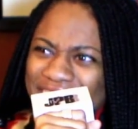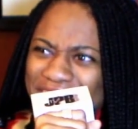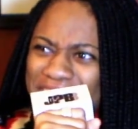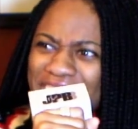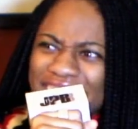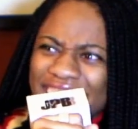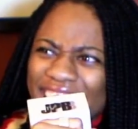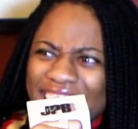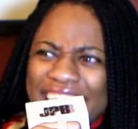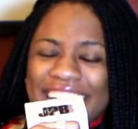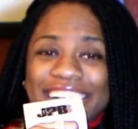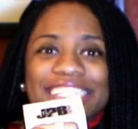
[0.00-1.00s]
They really
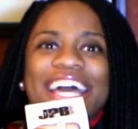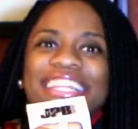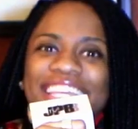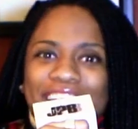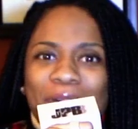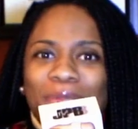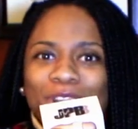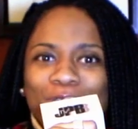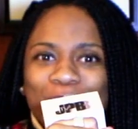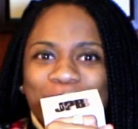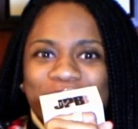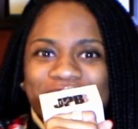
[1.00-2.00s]
like, because I think I'm a
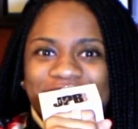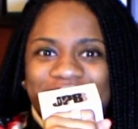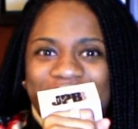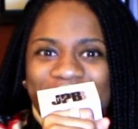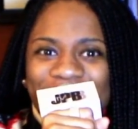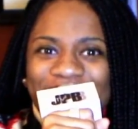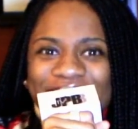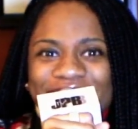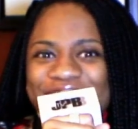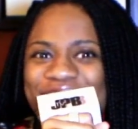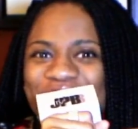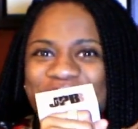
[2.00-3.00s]
little weird child,
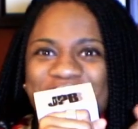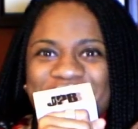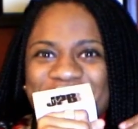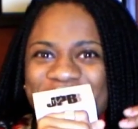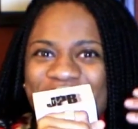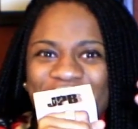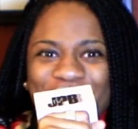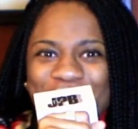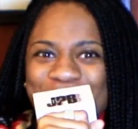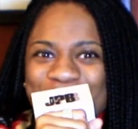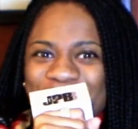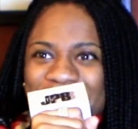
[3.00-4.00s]
you know, being in my
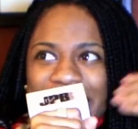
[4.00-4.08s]
room.